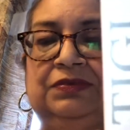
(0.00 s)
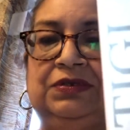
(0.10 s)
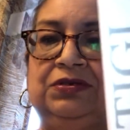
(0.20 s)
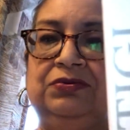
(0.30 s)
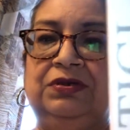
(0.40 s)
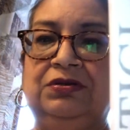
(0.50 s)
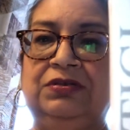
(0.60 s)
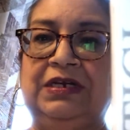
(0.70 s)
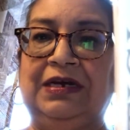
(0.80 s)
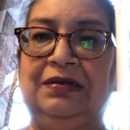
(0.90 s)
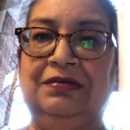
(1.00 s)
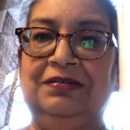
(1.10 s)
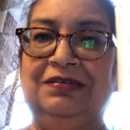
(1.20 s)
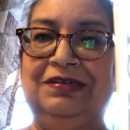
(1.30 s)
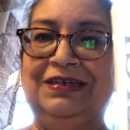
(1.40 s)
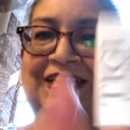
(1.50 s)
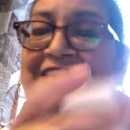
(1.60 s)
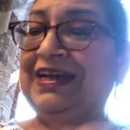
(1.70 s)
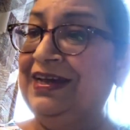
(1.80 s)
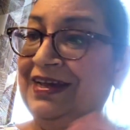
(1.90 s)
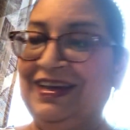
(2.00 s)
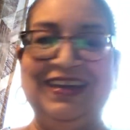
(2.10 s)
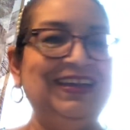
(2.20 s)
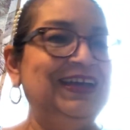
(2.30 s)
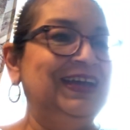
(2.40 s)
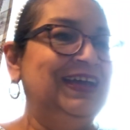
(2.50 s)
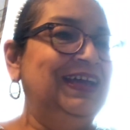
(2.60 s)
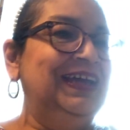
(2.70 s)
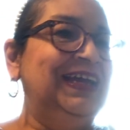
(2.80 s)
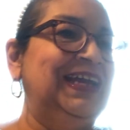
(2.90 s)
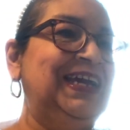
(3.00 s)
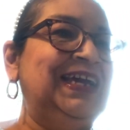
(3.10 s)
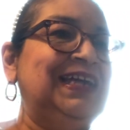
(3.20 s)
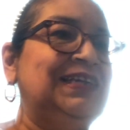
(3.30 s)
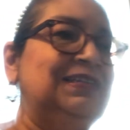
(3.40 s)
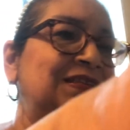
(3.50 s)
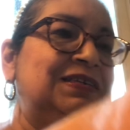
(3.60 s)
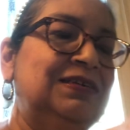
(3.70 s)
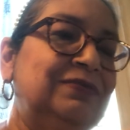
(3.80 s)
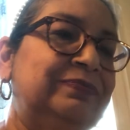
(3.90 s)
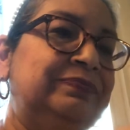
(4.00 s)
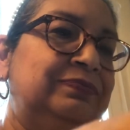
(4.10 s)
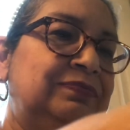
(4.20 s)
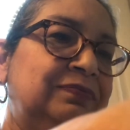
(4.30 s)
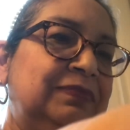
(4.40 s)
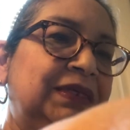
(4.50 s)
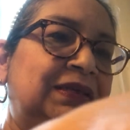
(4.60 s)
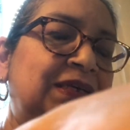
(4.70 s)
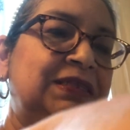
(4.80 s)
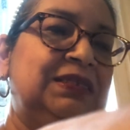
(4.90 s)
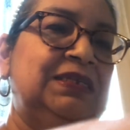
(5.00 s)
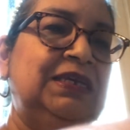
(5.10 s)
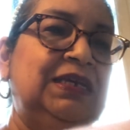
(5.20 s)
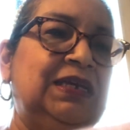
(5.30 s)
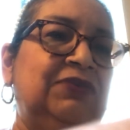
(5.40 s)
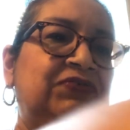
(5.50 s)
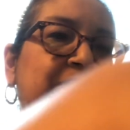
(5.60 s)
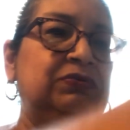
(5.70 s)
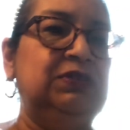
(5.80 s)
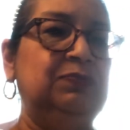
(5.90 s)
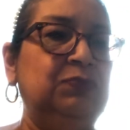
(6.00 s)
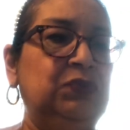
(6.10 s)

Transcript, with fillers: So there's that. Yeah. And let's see, I found some